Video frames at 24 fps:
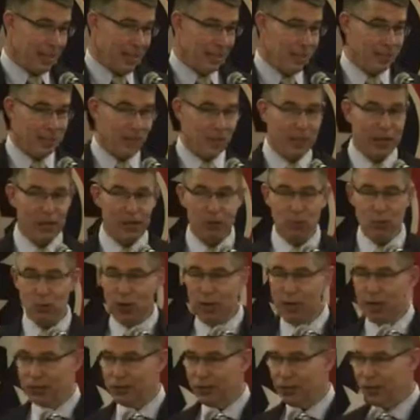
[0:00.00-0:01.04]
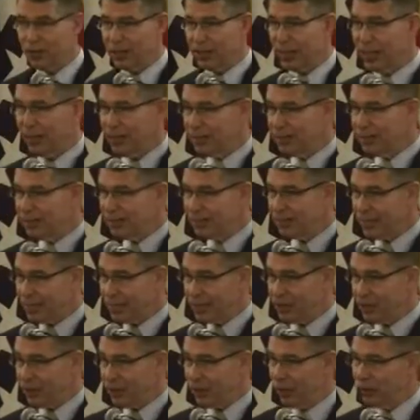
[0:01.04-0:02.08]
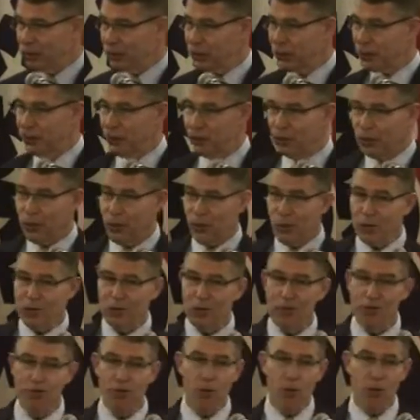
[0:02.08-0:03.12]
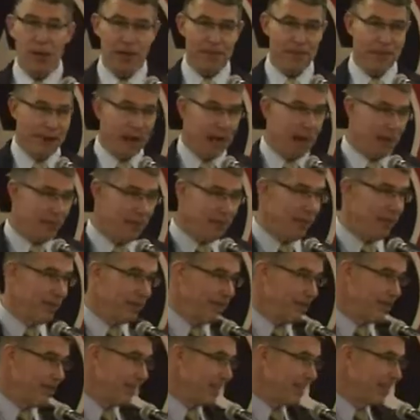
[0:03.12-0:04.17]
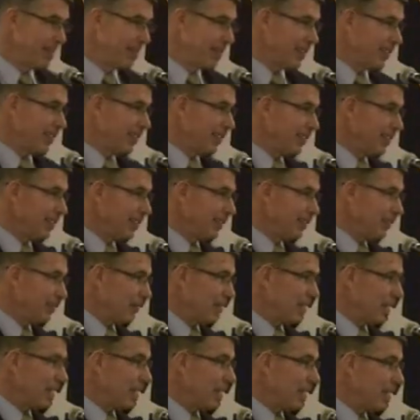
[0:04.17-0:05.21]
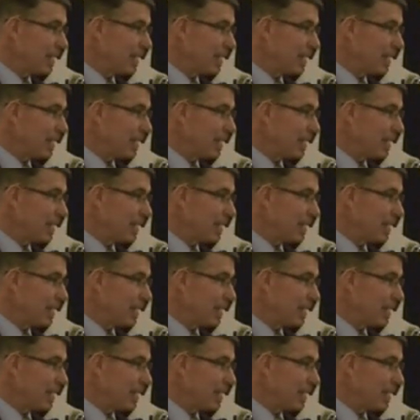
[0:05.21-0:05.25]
And so here's Wild Turkey Ted Crozier with his 45, okay,